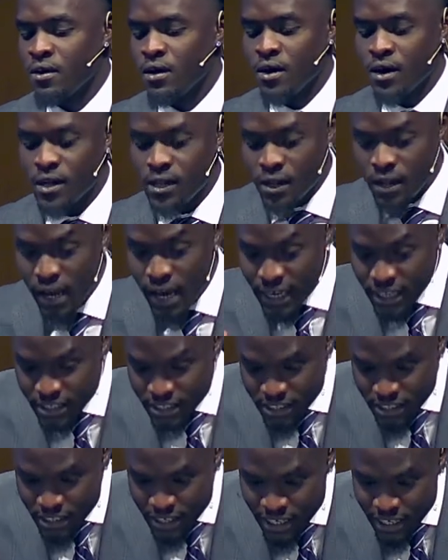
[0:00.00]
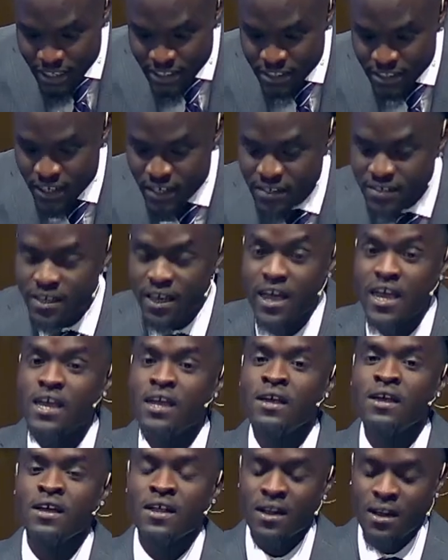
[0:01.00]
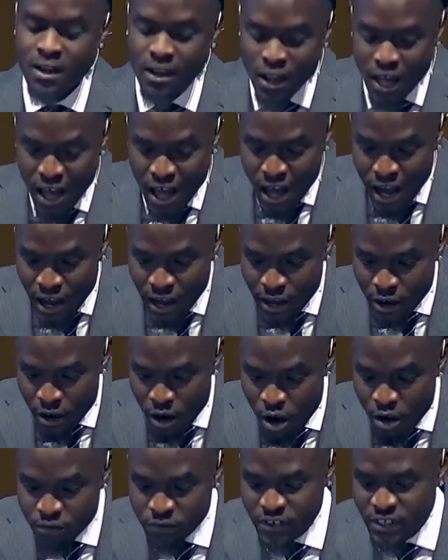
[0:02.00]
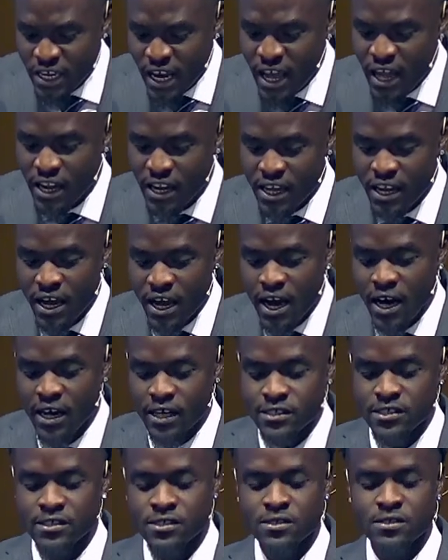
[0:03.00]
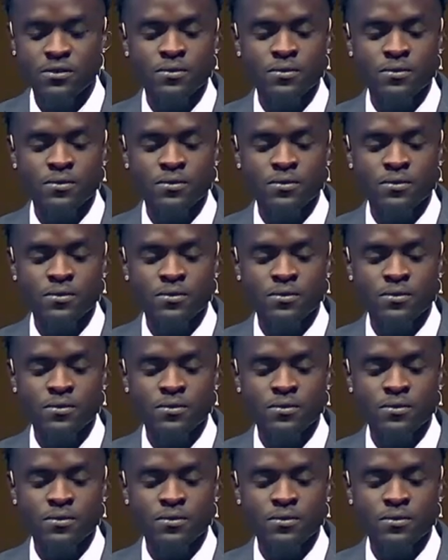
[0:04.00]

Laziness is a lie of telling us